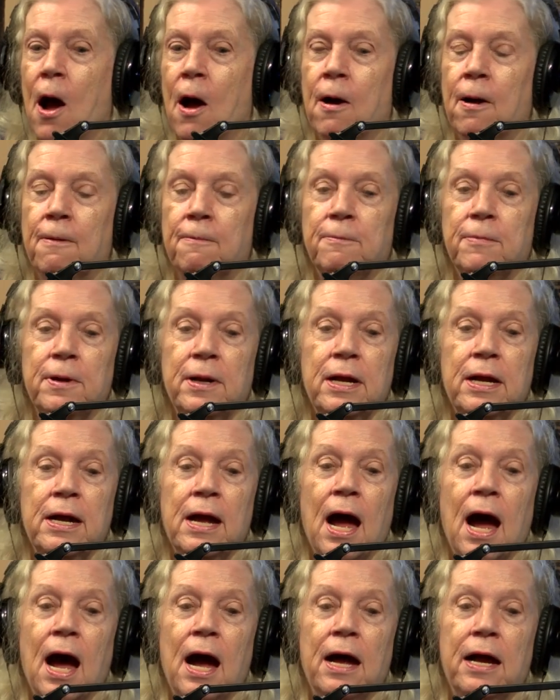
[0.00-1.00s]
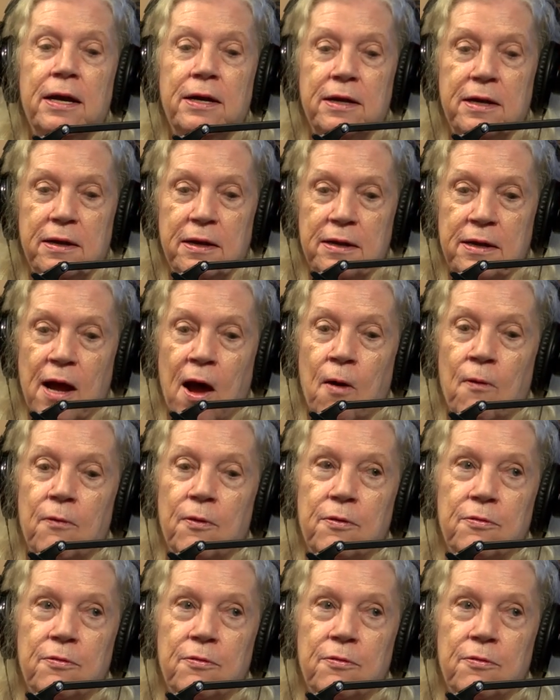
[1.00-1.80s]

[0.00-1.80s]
um, now,